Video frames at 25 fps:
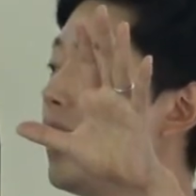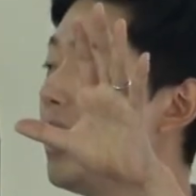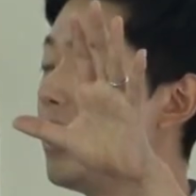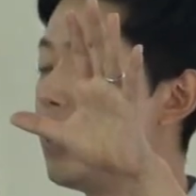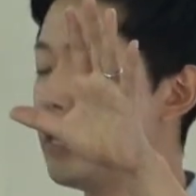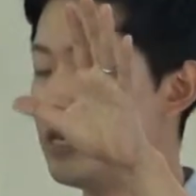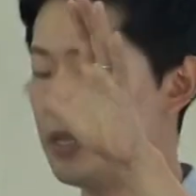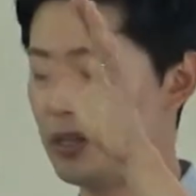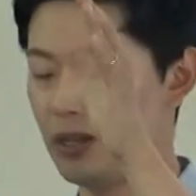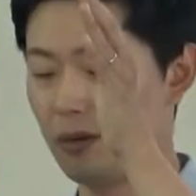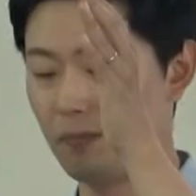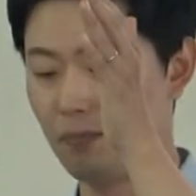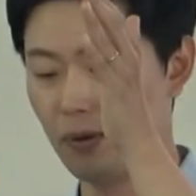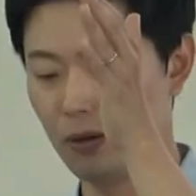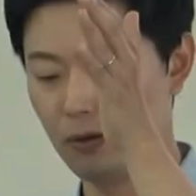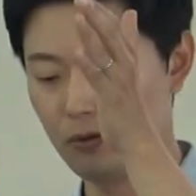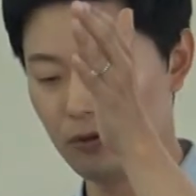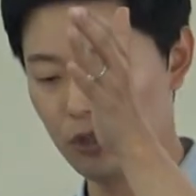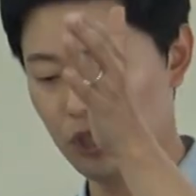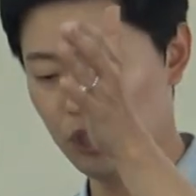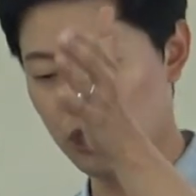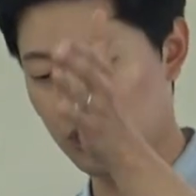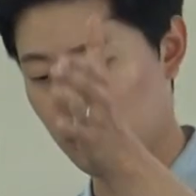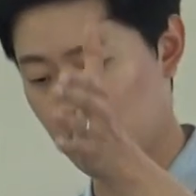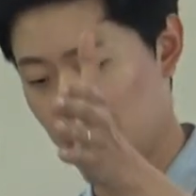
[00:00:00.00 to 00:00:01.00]
eyes
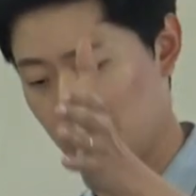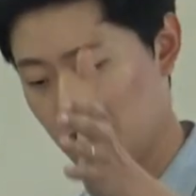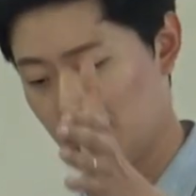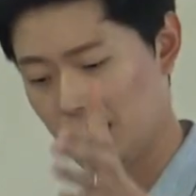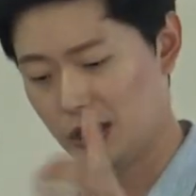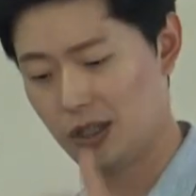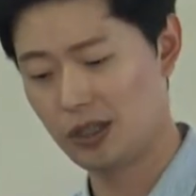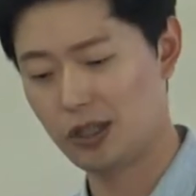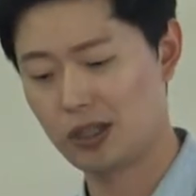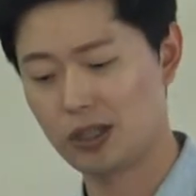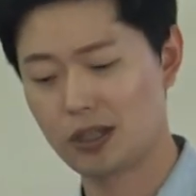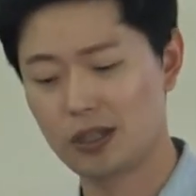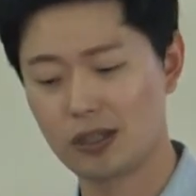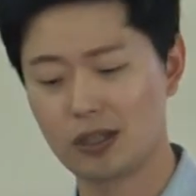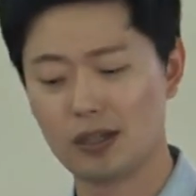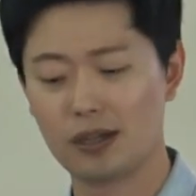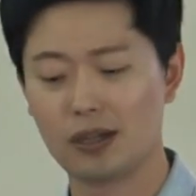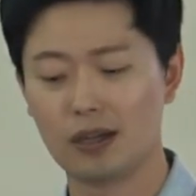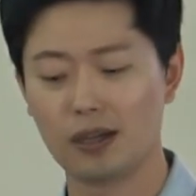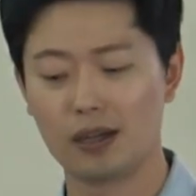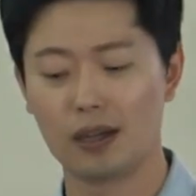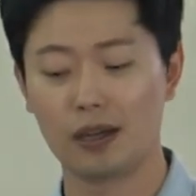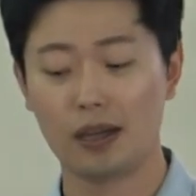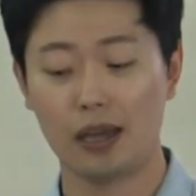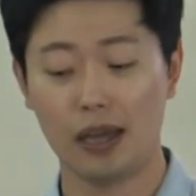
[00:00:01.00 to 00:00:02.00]
upon Jesus
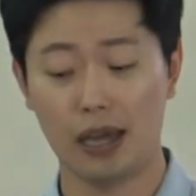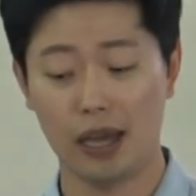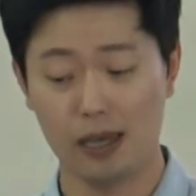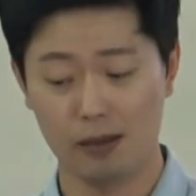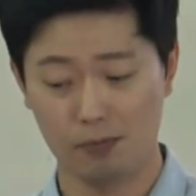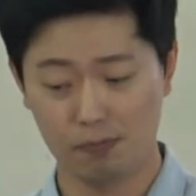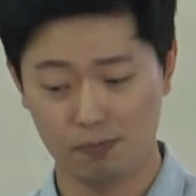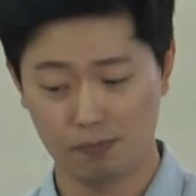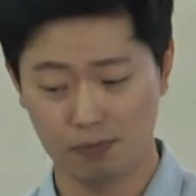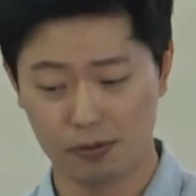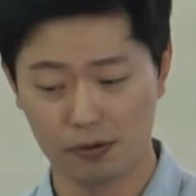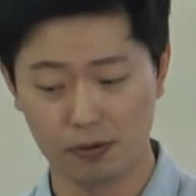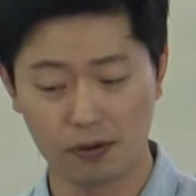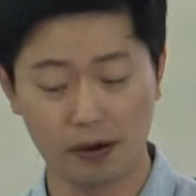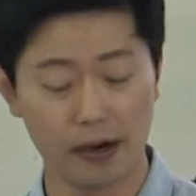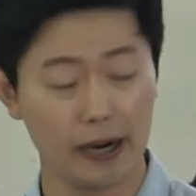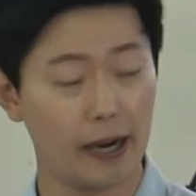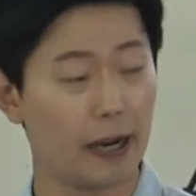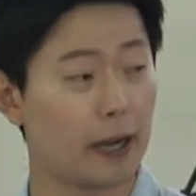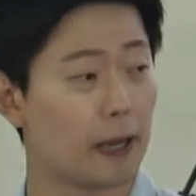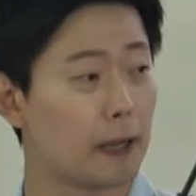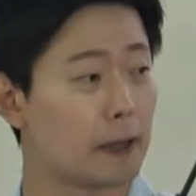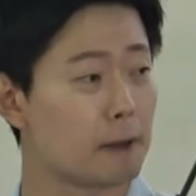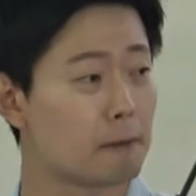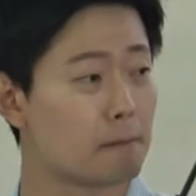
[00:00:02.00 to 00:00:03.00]
and
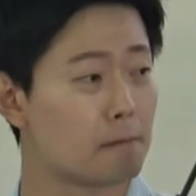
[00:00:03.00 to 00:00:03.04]
pray?